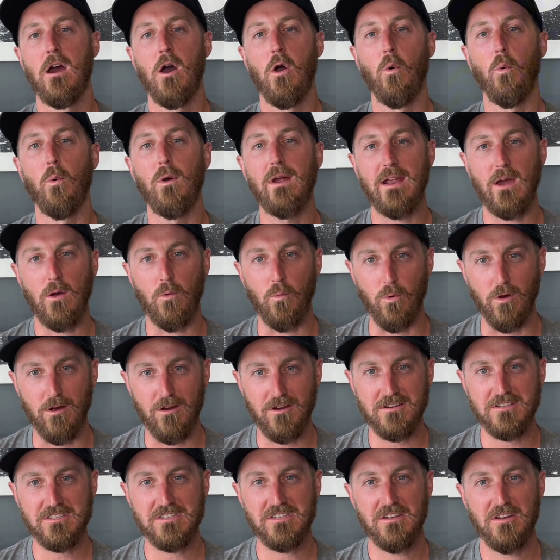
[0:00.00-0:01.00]
When it
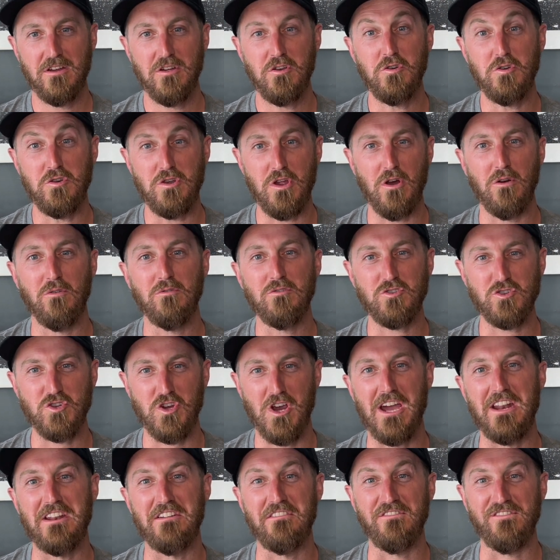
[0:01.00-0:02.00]
works, don't
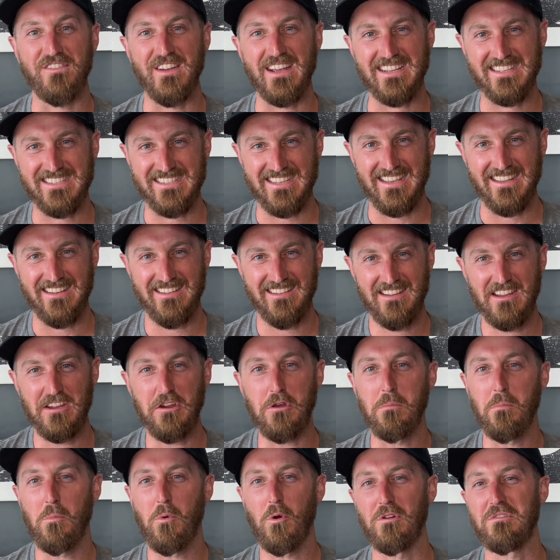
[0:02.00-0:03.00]
try to fix it.
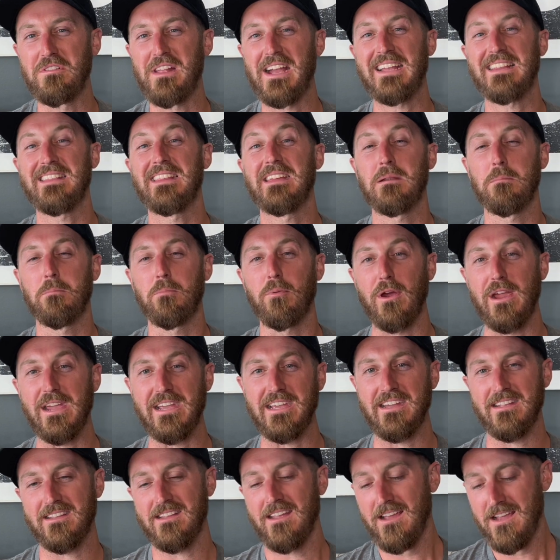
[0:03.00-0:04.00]
You're more likely to
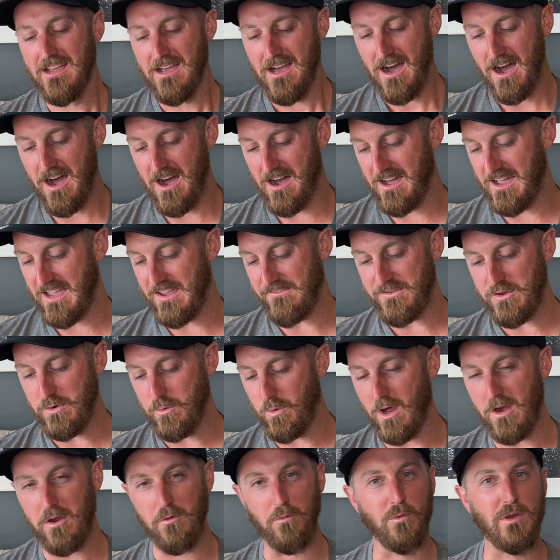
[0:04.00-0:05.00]
break it. If you
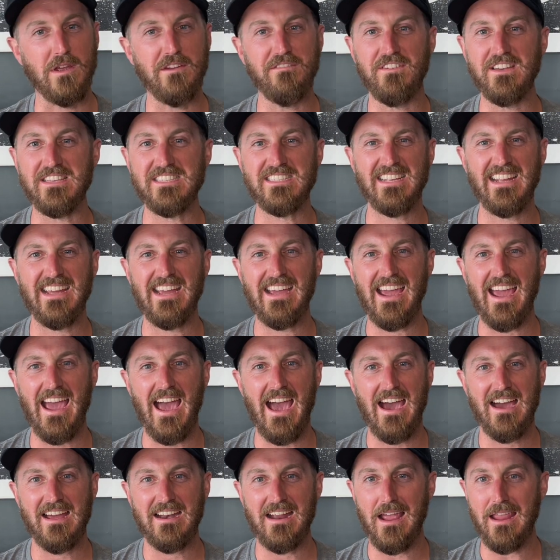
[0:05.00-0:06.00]
want to revisit it
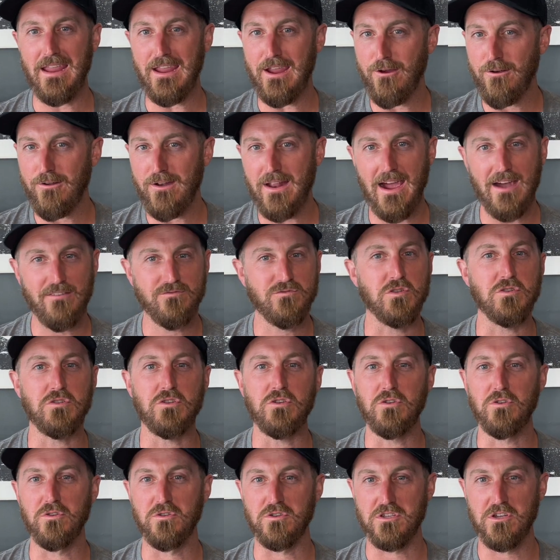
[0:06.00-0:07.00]
at 1.5 to
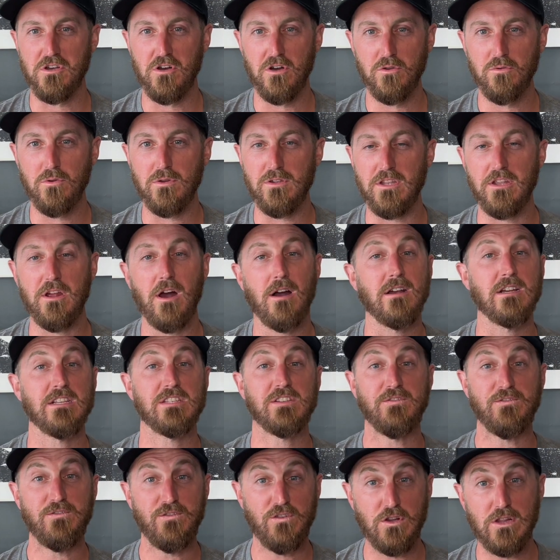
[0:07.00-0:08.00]
2 years old when the dog
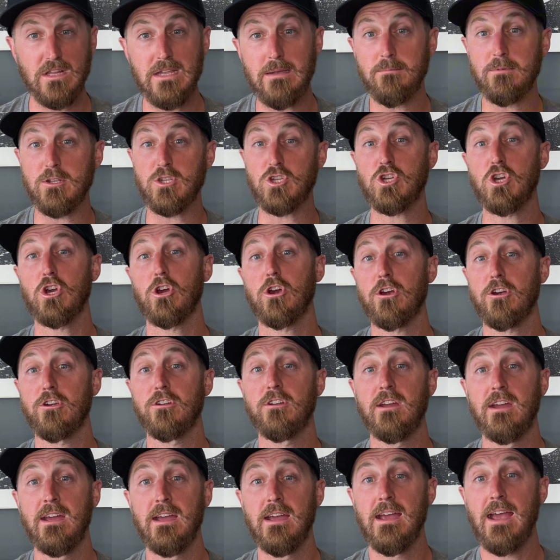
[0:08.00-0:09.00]
is fully
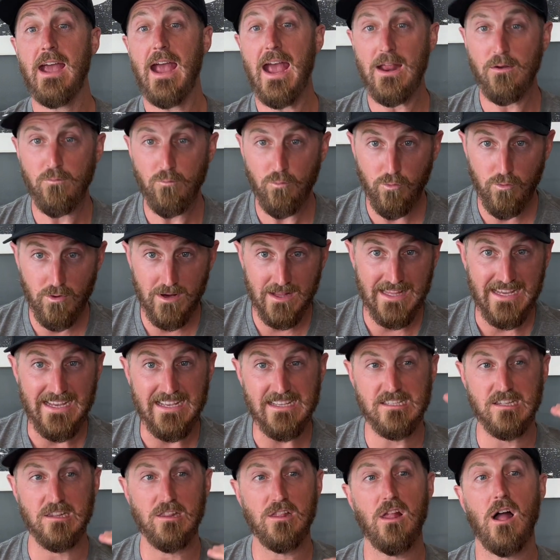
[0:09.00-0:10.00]
matured and really
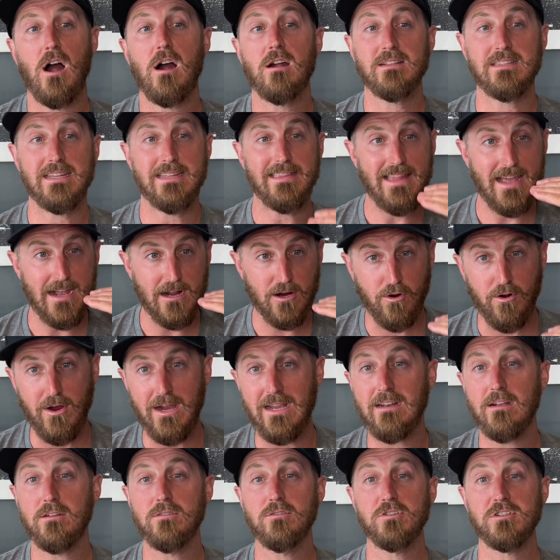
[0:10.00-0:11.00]
is locked in that
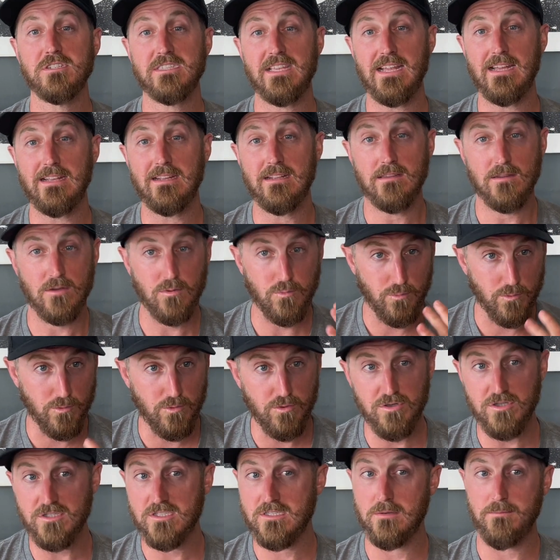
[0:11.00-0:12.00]
crate understanding, the
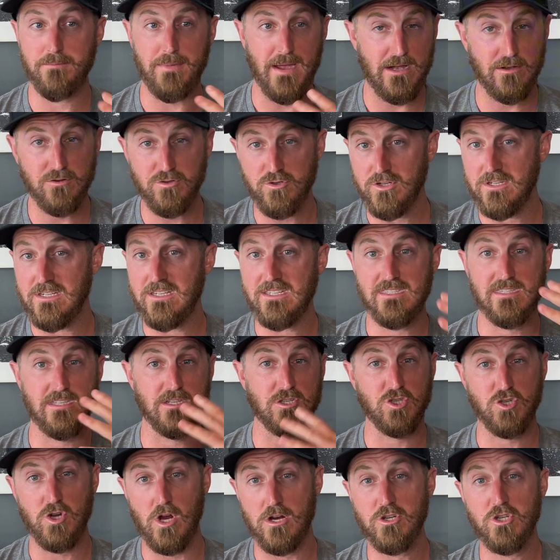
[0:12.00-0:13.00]
rules, the boundaries, the
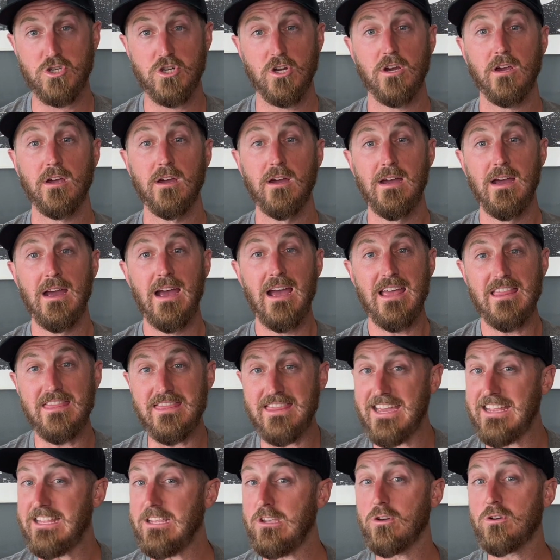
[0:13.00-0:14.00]
structure,
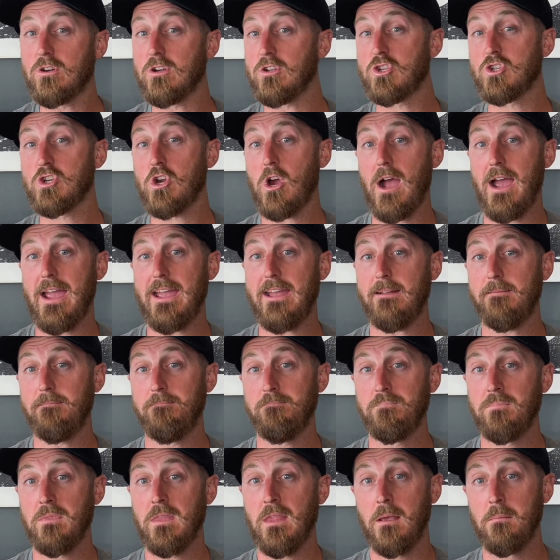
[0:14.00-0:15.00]
then you could try it,
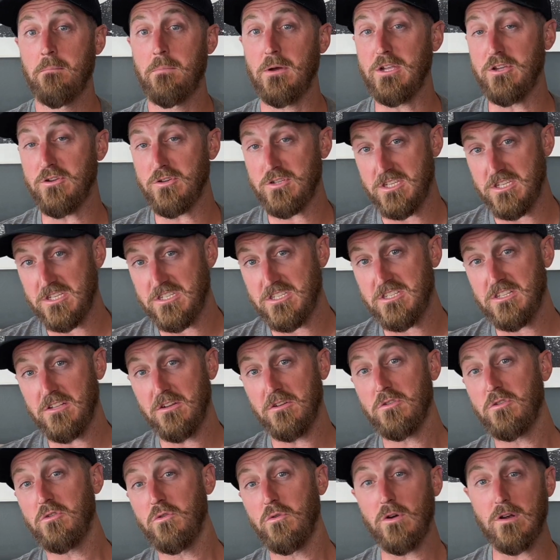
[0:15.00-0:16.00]
but you should
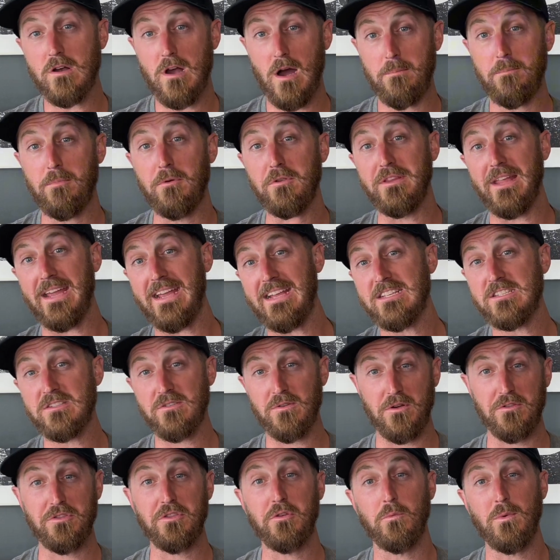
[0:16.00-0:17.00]
still do a couple days
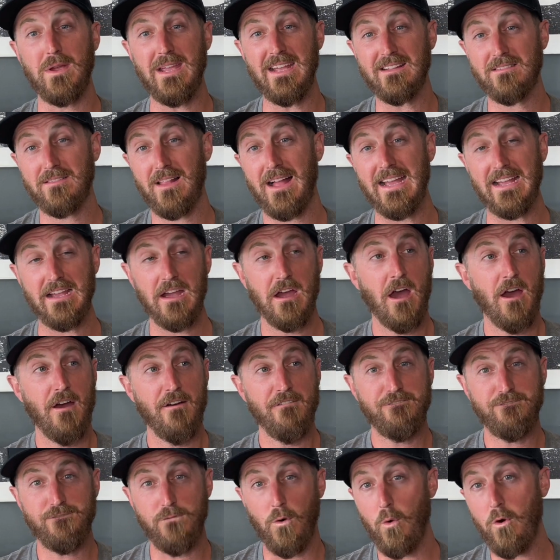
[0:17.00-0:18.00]
throughout the week, like
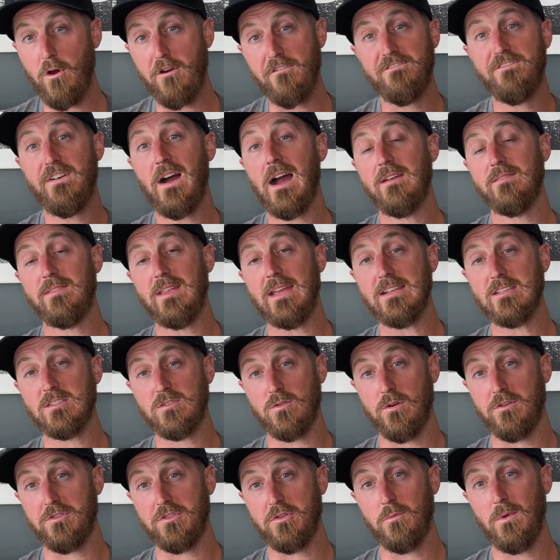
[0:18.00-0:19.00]
4 or 5 days
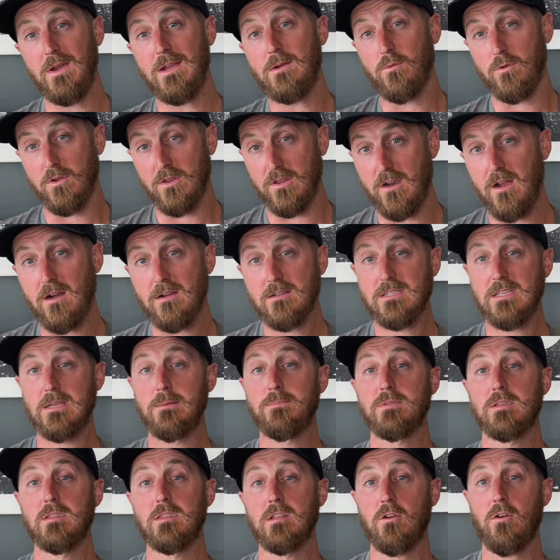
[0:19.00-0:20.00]
throughout the week where the dog
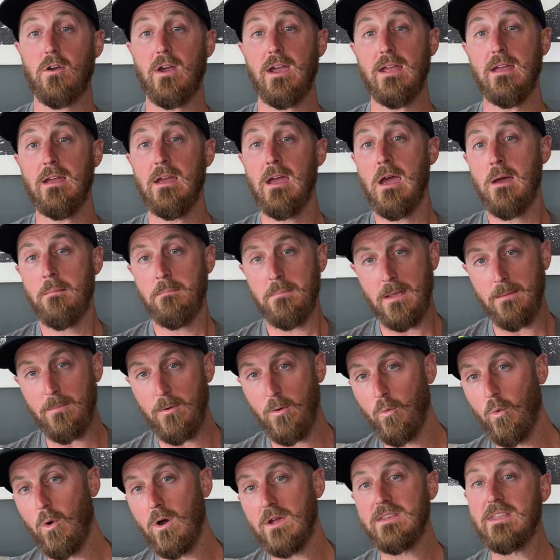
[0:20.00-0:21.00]
sleeps in the crate. Maybe
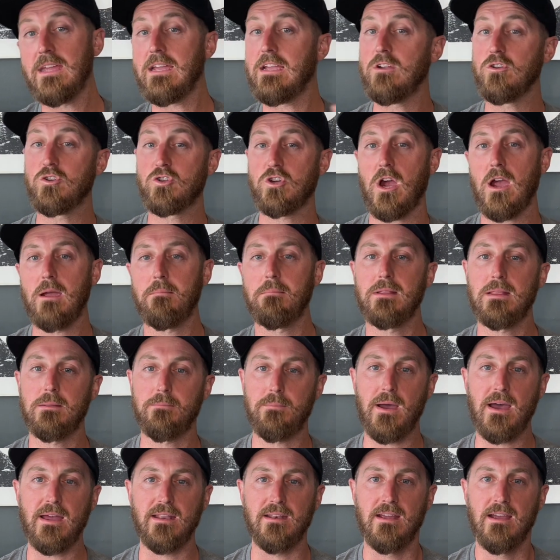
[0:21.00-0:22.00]
one day you try him in
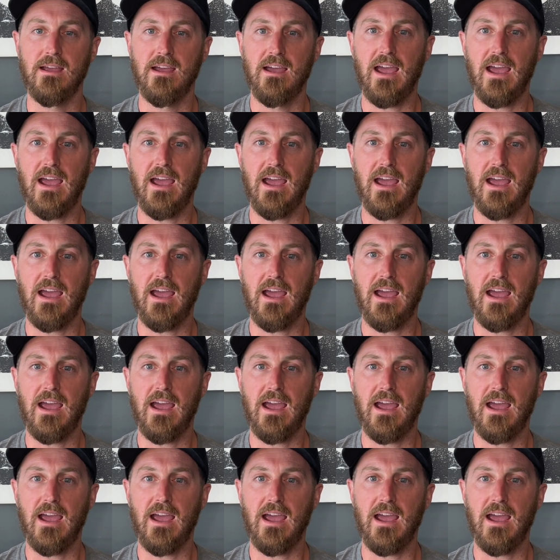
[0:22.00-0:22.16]
bed.